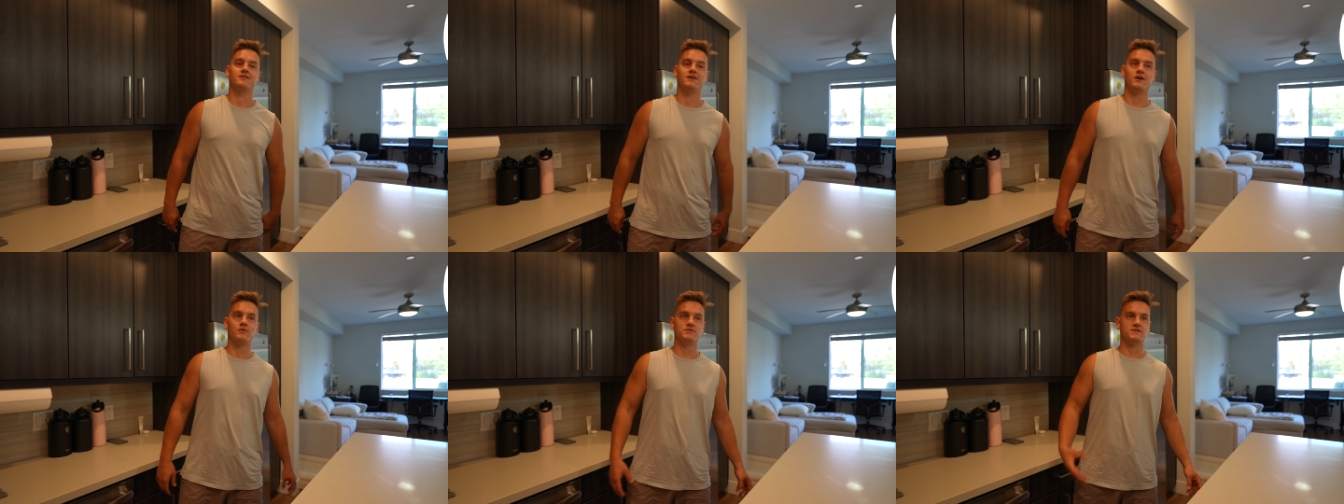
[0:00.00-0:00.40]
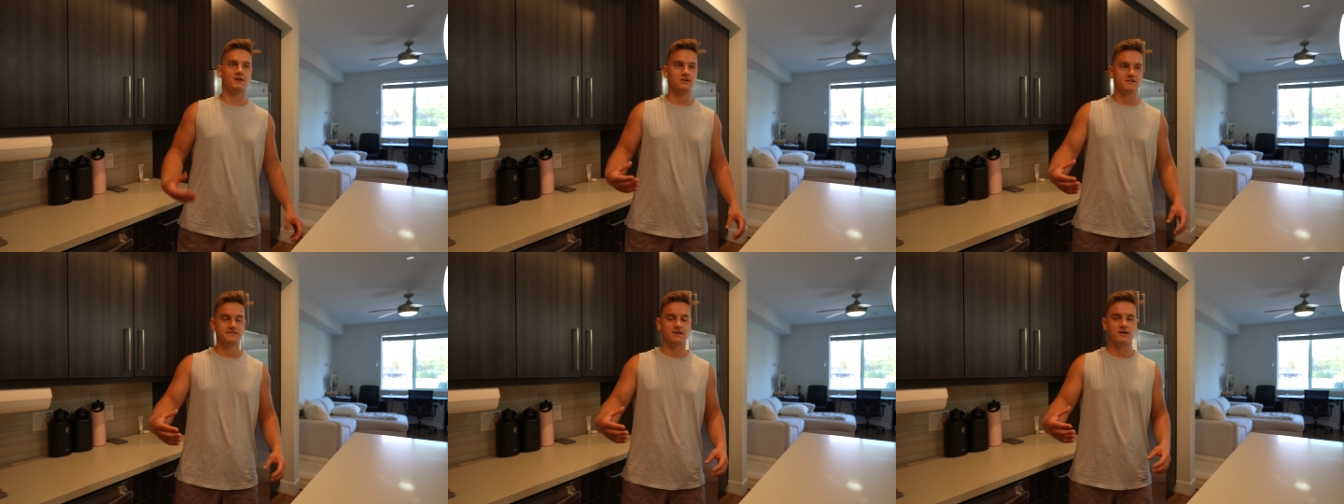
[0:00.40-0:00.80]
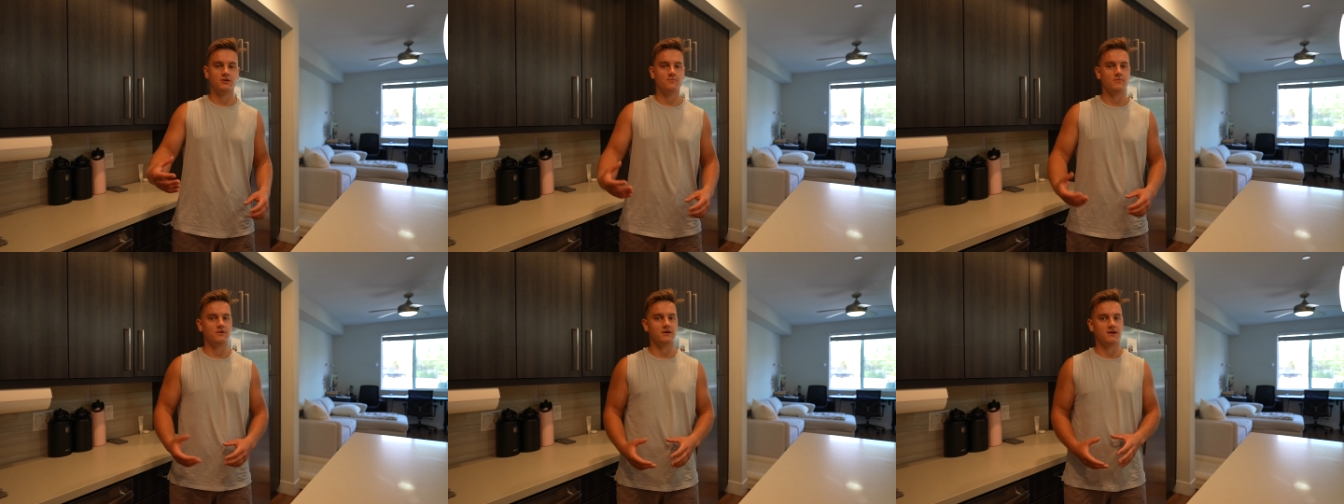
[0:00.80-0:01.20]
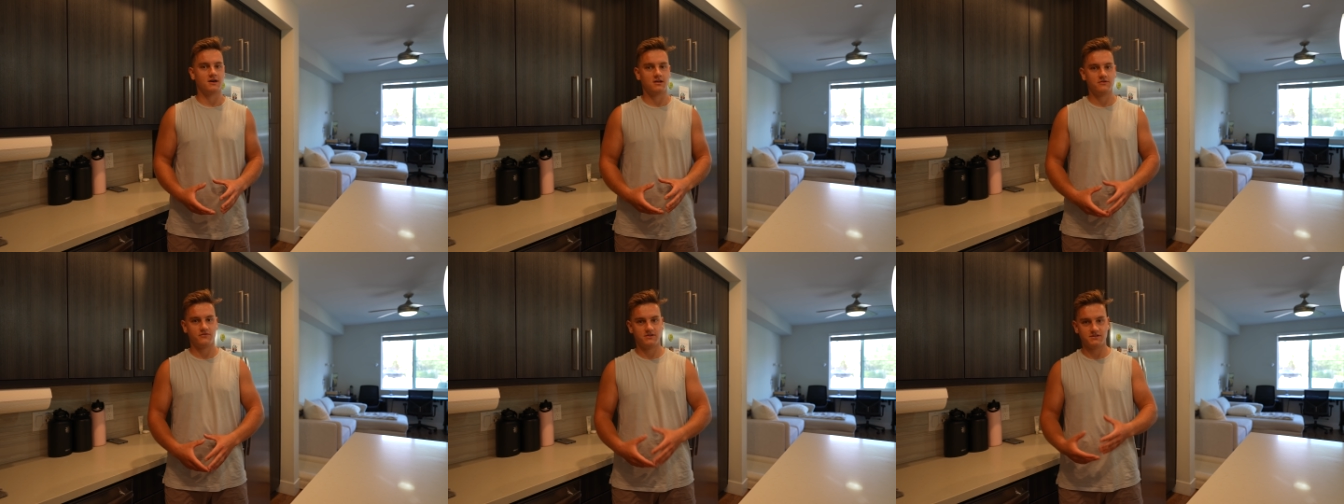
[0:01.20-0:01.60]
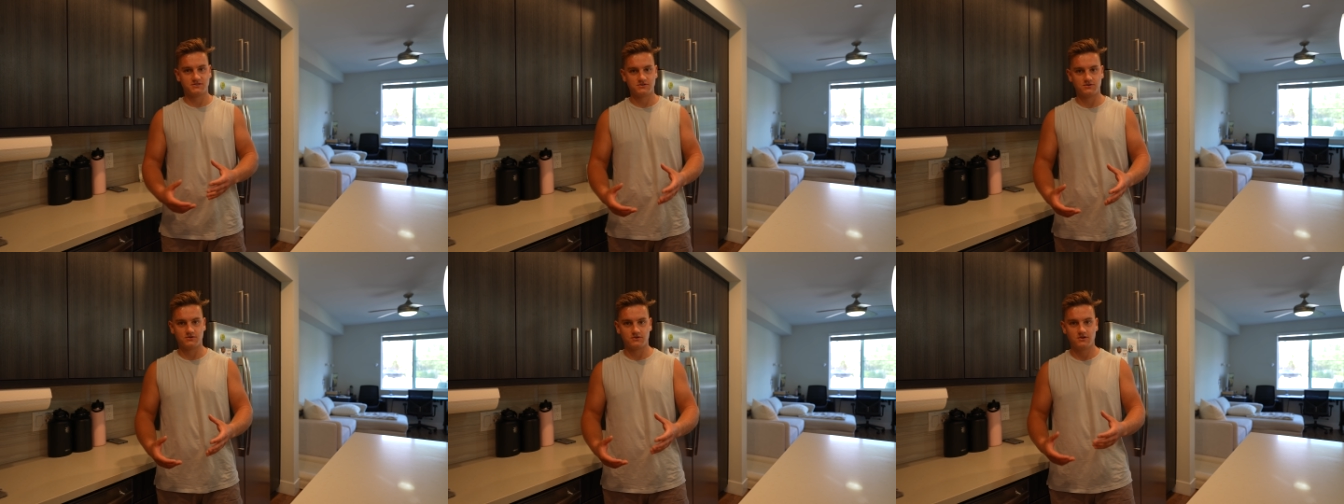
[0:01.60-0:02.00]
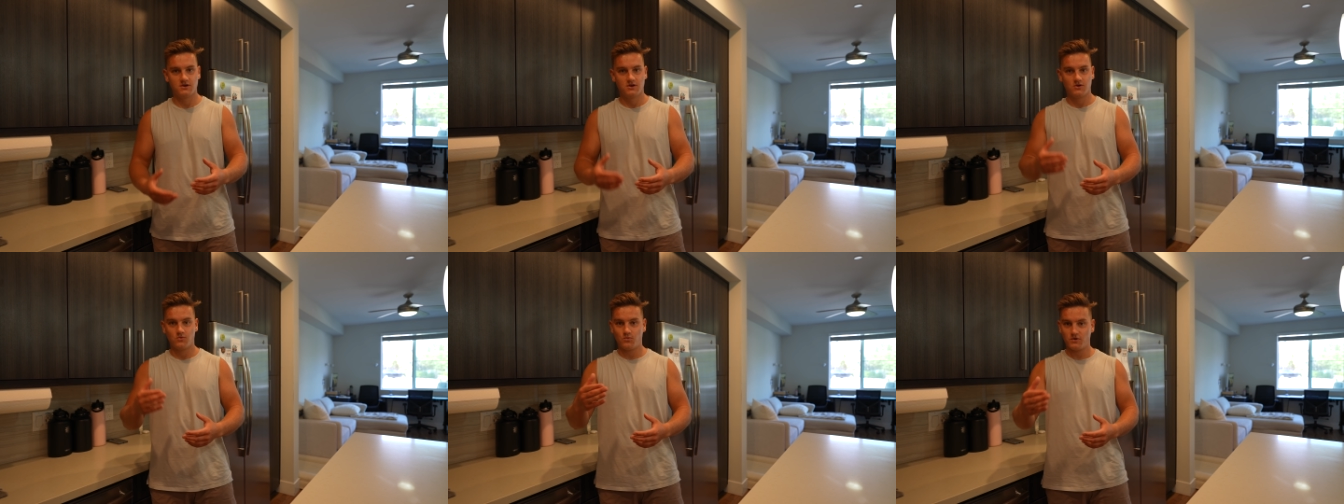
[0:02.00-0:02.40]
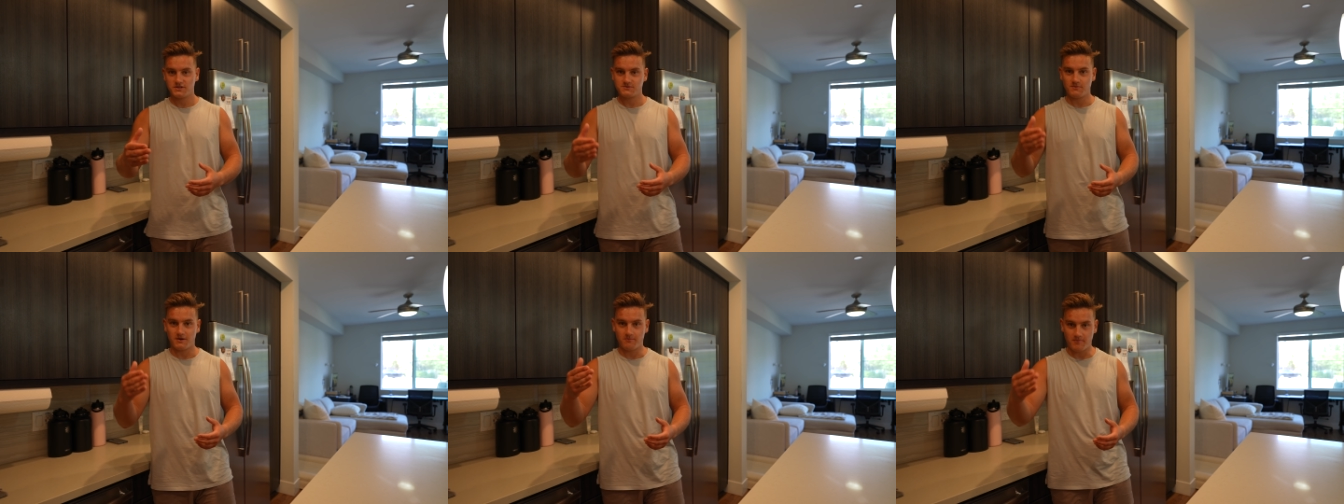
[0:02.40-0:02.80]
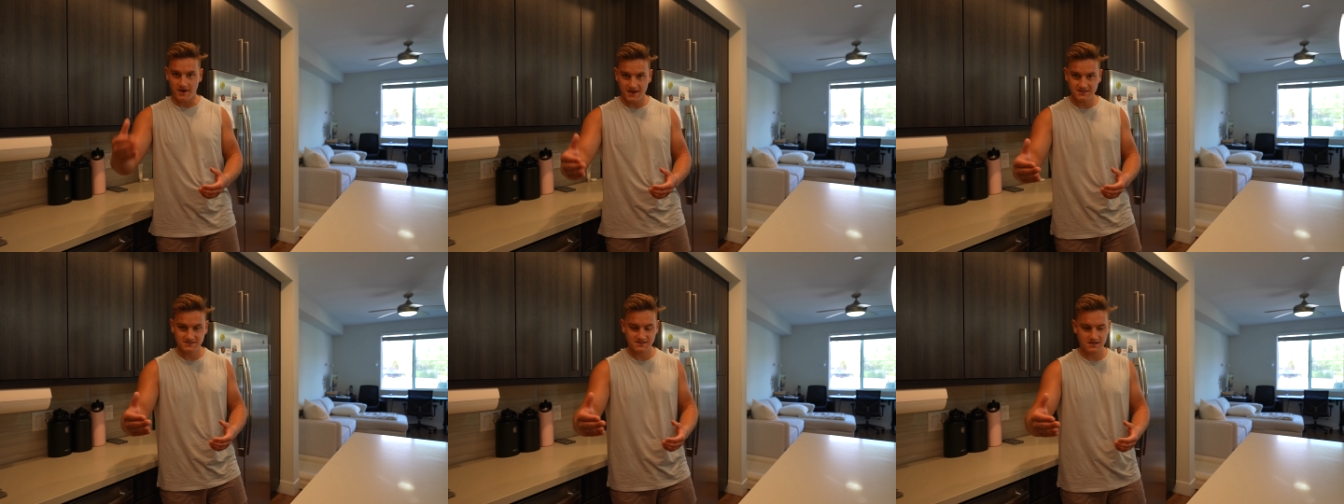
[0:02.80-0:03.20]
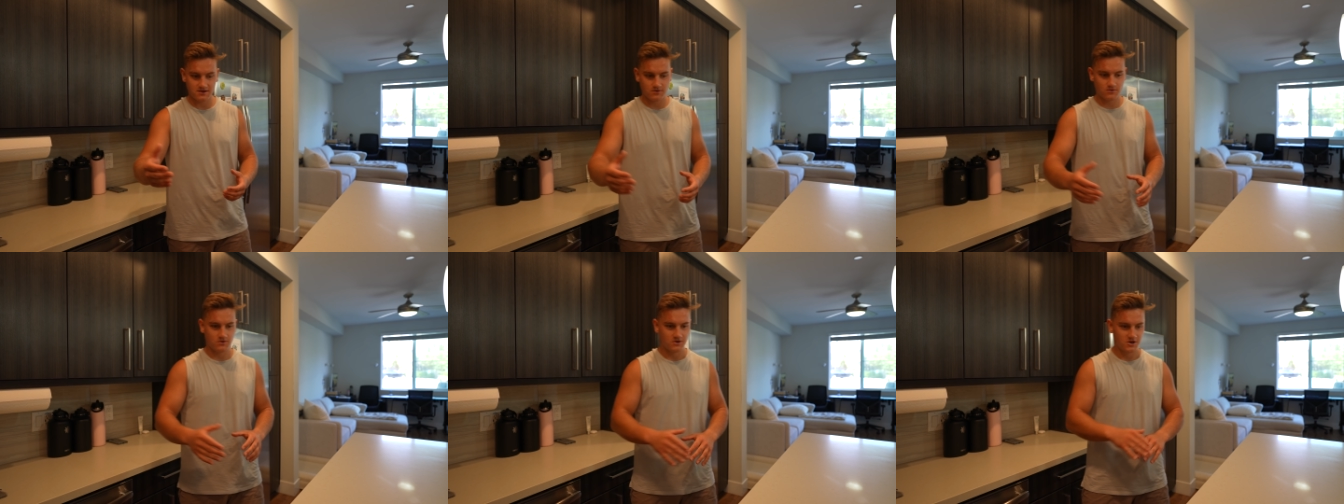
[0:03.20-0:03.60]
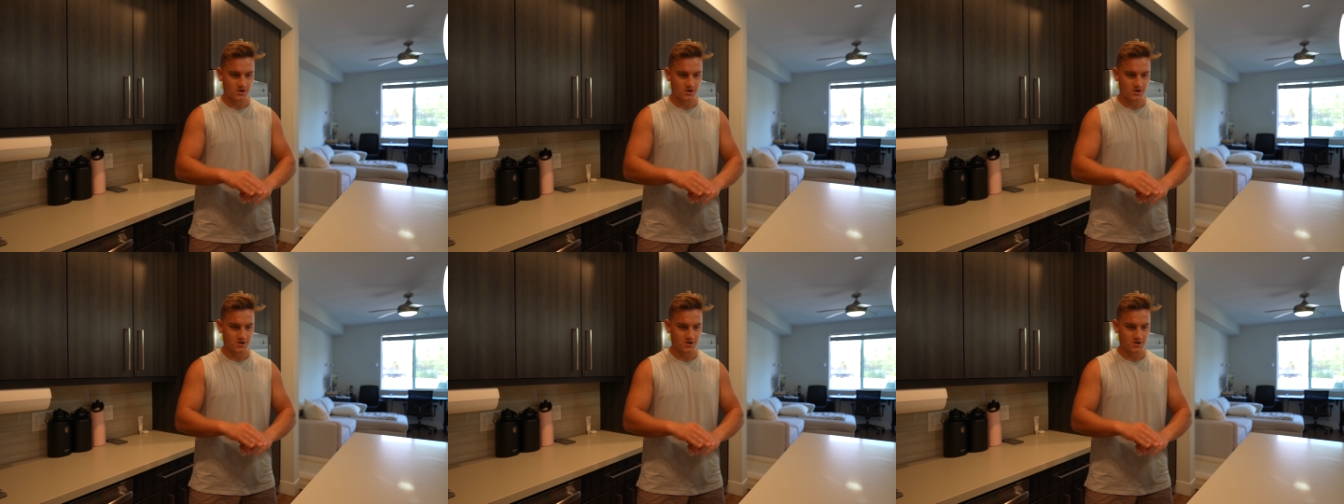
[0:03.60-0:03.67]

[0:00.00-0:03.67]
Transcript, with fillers: I was kind of tired, but I kind of understood what's my pace now.